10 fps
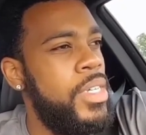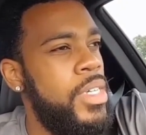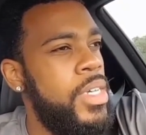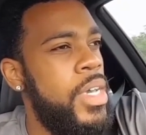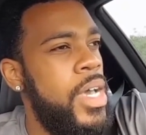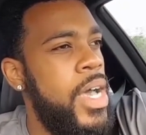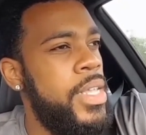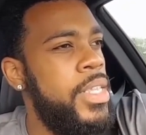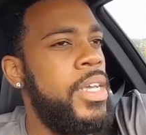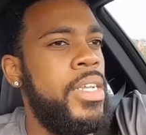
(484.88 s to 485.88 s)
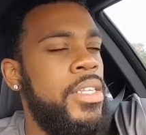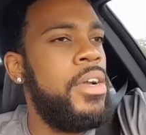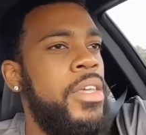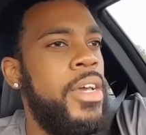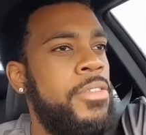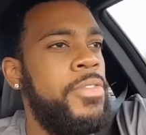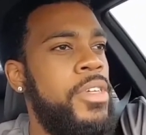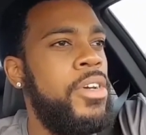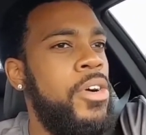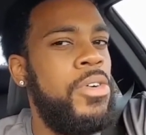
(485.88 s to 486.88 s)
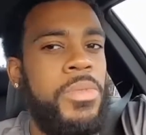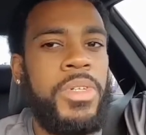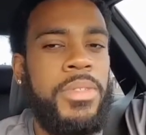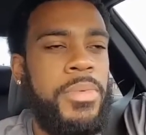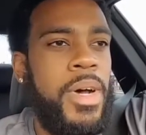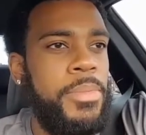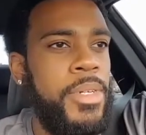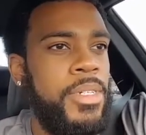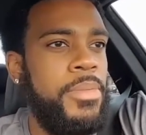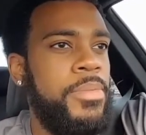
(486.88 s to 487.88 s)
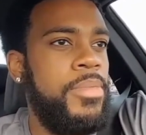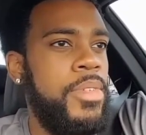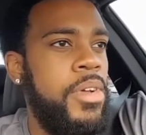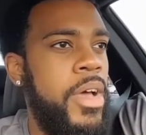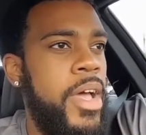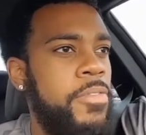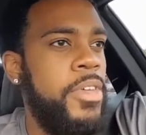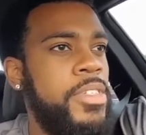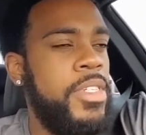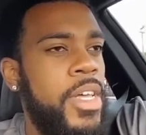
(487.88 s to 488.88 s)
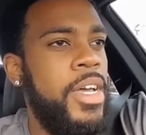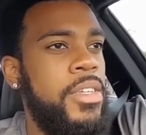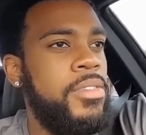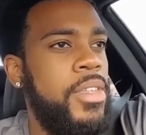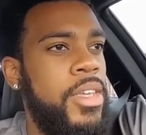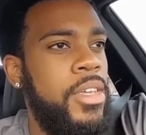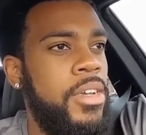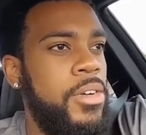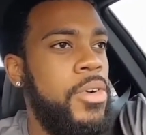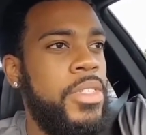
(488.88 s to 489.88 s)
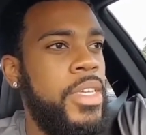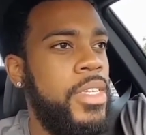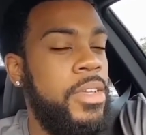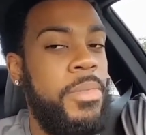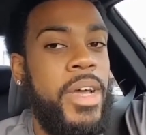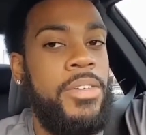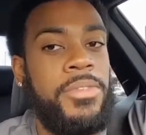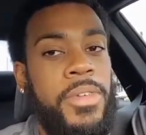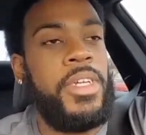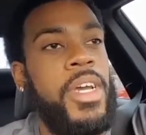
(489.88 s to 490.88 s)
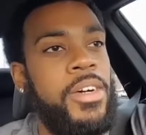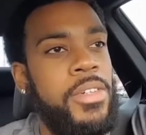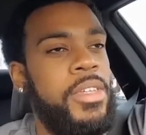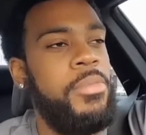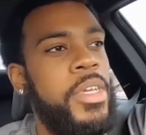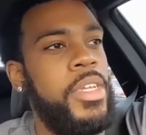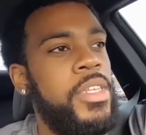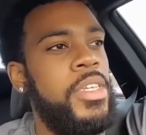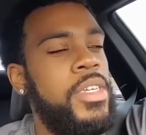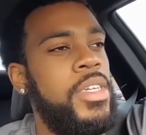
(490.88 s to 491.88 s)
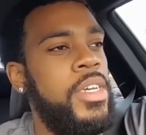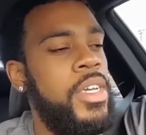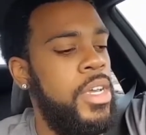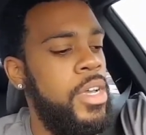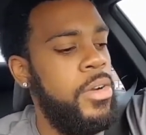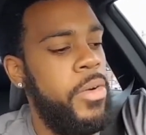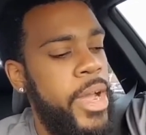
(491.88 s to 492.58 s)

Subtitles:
get a 30 FE code once pop up, you know, half engine. Like, of course, as anybody, you freak out, immediately grab the